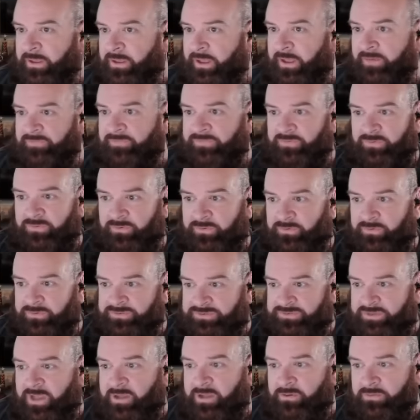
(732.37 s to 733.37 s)

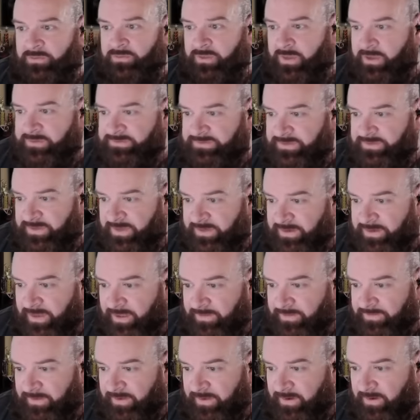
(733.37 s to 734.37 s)
after Chicago lost today.
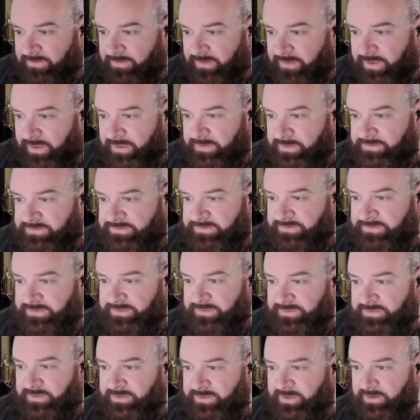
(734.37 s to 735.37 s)
Now they are the eight
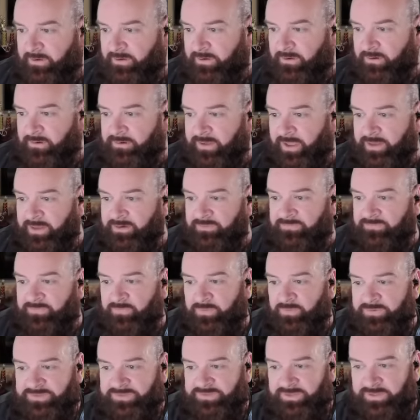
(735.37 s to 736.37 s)
seed. They are nine and
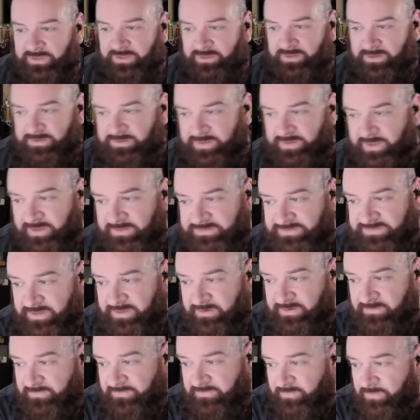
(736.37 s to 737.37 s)
fourteen, and Indiana's
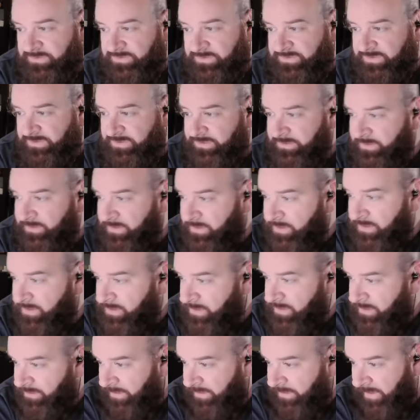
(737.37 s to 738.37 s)
ten and fourteen,
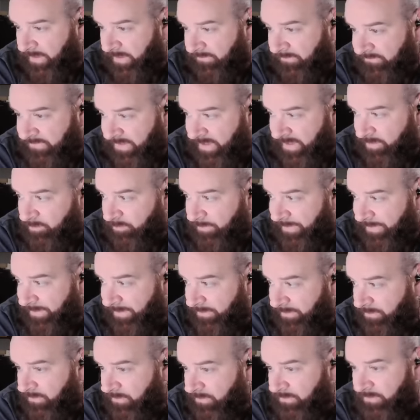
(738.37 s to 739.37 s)
half game
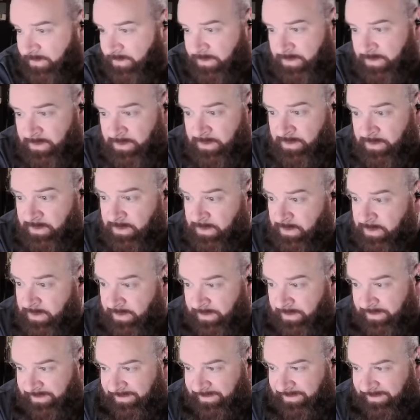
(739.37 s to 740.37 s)
better.
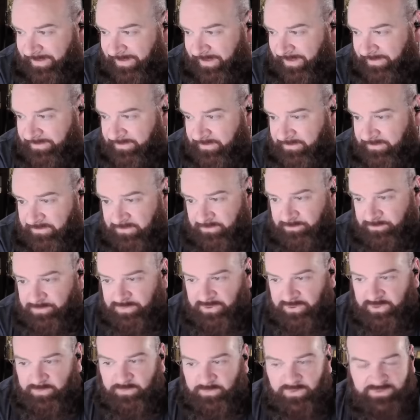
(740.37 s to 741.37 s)
I think you're
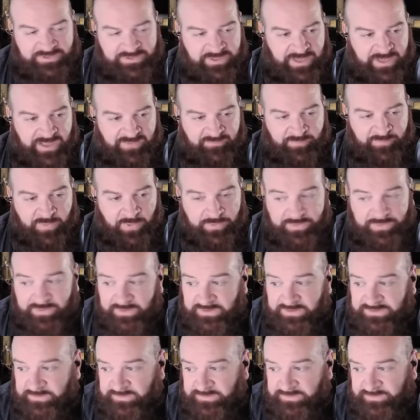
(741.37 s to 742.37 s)
pretty much going to have both
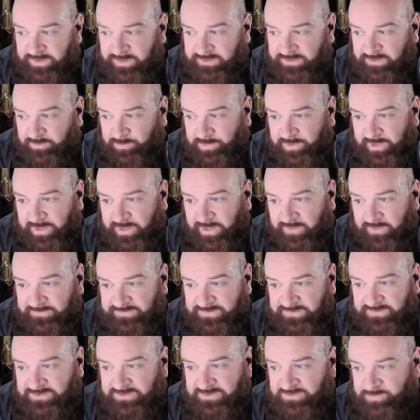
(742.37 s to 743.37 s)
of these teams make the
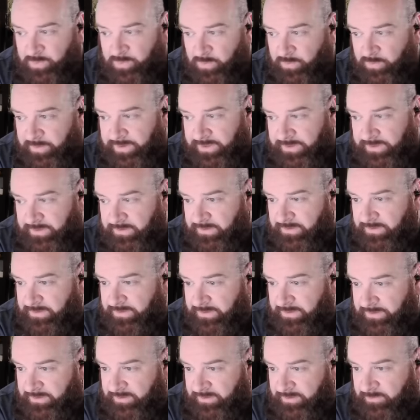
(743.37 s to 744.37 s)
playoffs at this point.
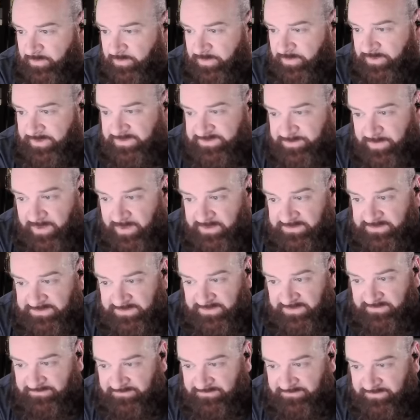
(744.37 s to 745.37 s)
Um, really, it's
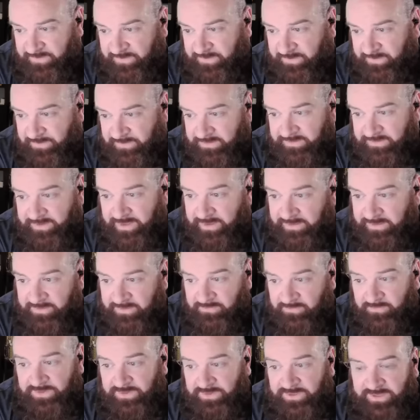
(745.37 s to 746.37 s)
about if uh, Indiana
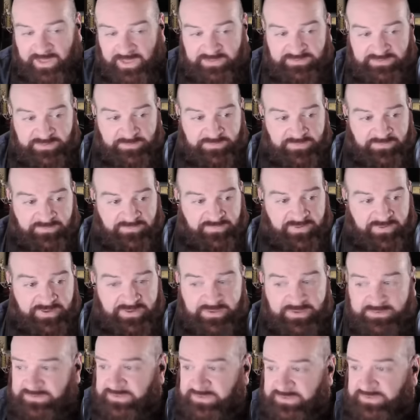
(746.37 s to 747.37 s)
can really catch up to
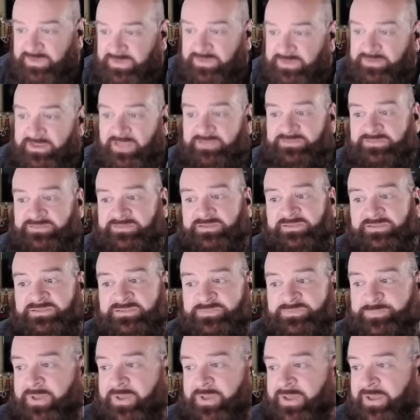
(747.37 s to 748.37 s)
Phoenix and get in that
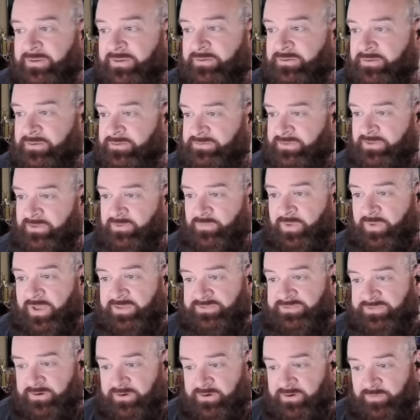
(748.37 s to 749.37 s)
sixth spot, because
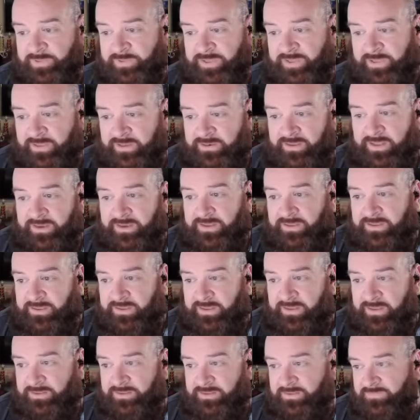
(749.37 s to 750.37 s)
otherwise they're going to play
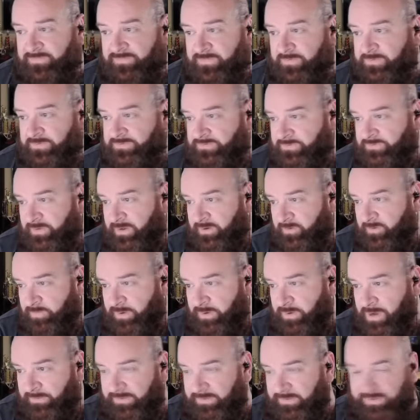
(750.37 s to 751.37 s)
Connecticut in the first round
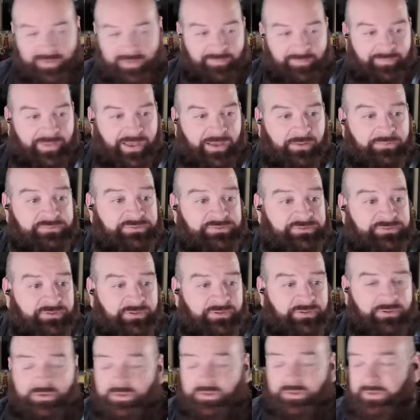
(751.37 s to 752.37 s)
and probably get
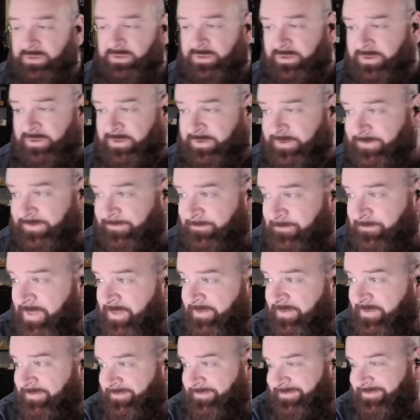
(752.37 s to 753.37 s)
bounced. Um,
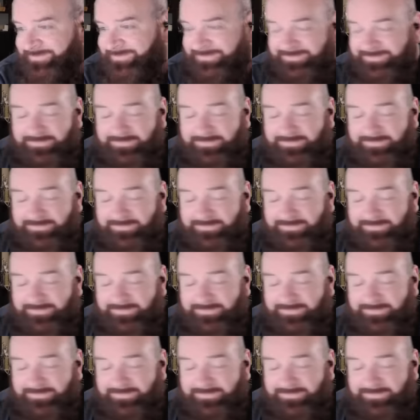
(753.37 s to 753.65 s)
mm-hmm.